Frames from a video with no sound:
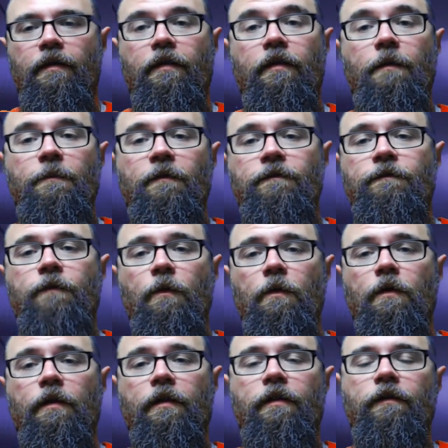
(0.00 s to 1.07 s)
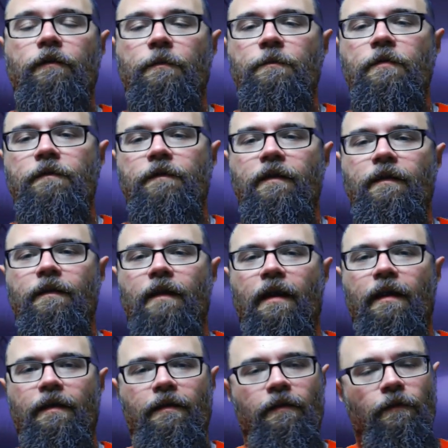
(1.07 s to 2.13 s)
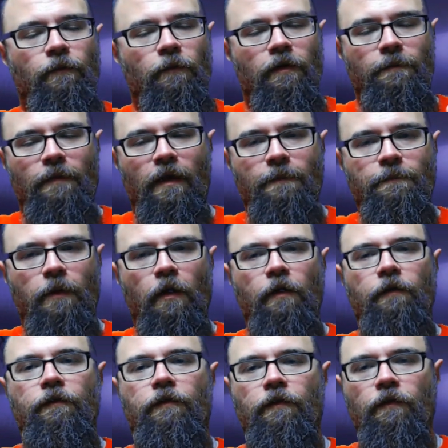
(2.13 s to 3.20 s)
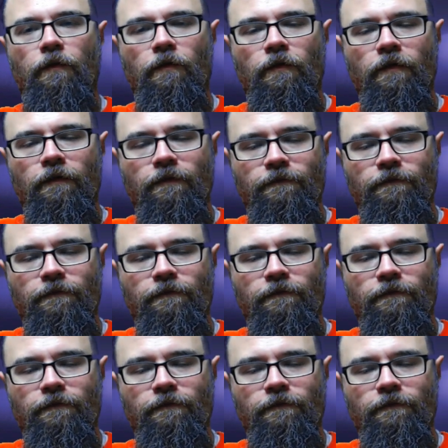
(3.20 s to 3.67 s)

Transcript: Number four is a movie that is one of my personal